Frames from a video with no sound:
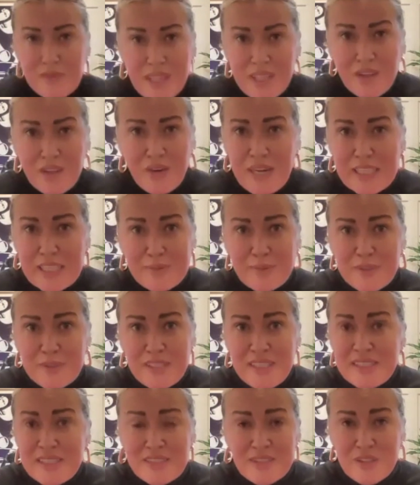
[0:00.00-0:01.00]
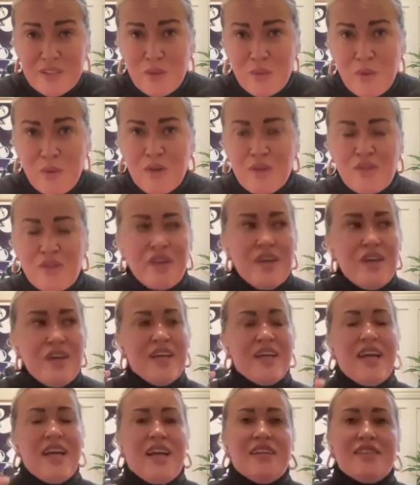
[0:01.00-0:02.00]
their expertise, and their worth.
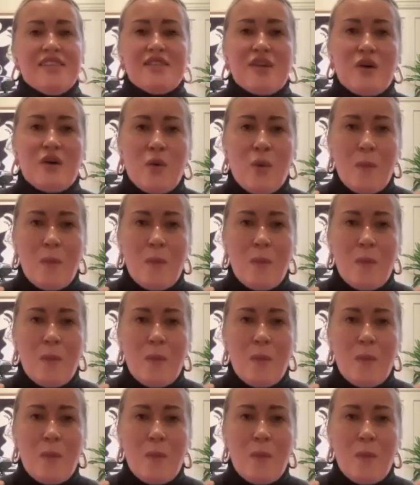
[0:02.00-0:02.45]
And so